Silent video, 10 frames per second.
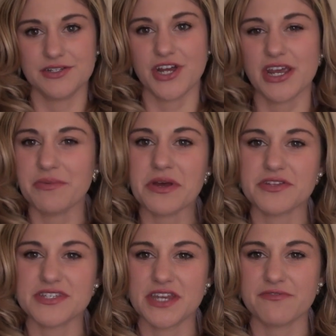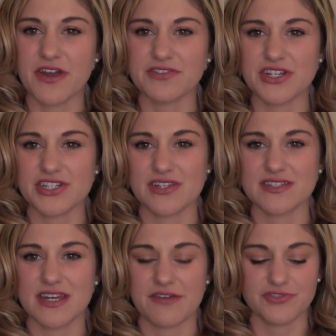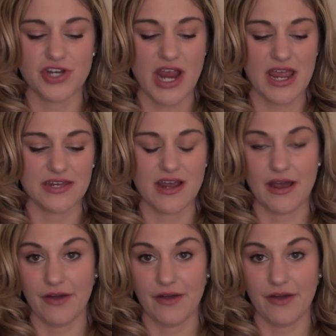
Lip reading: talking about the stick foundations that I've tried.